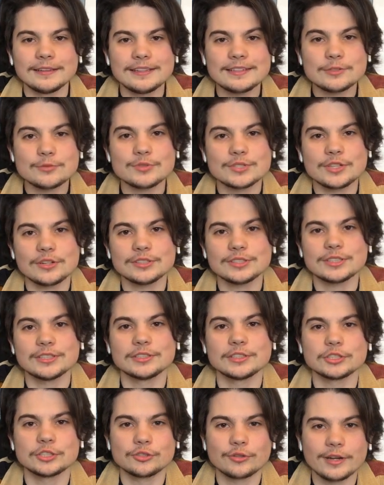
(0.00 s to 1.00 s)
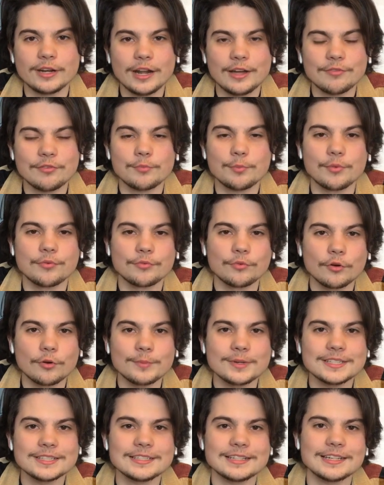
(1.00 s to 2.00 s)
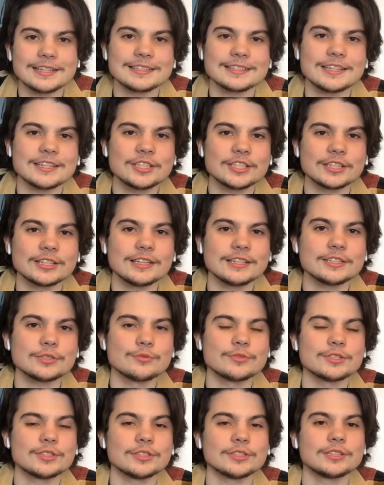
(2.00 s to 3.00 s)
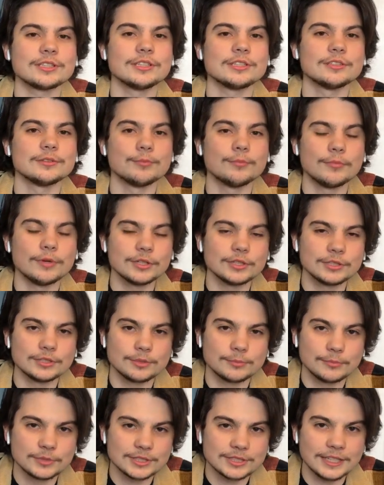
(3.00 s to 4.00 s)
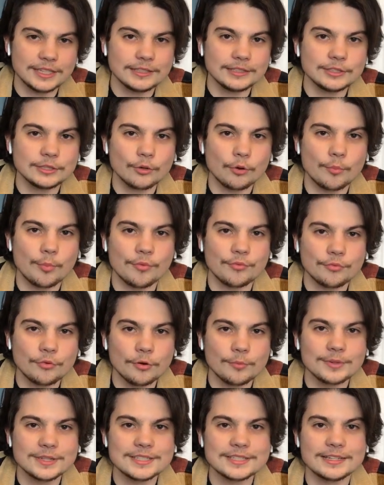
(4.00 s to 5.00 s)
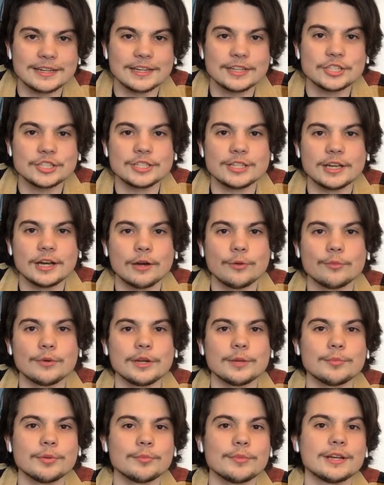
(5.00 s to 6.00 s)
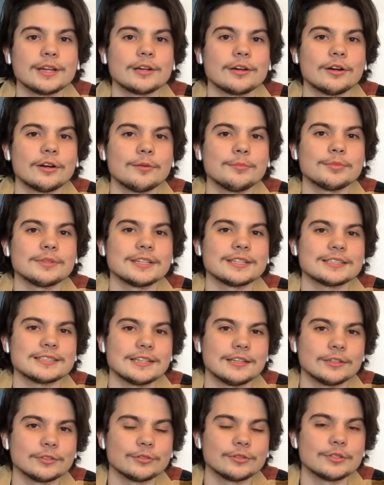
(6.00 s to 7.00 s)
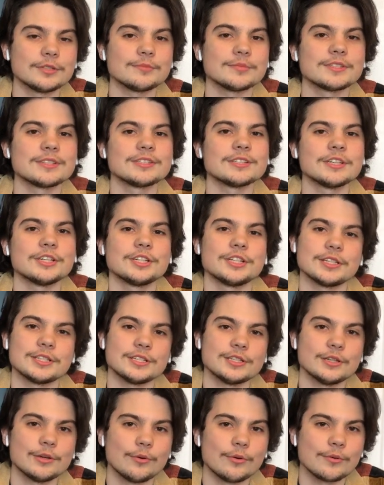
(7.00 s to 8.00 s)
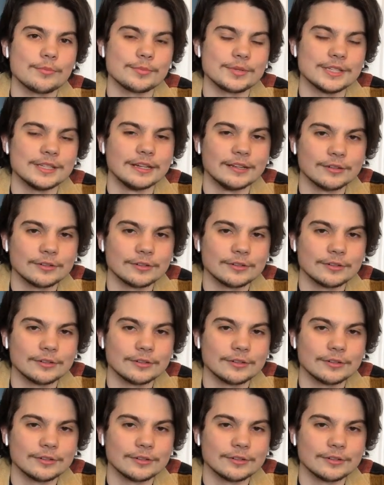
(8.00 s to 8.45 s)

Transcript: This resulted in a trade-off of performance, as HLS resulted in slightly lower performance than HDL when implementing complex algorithms such as the OMP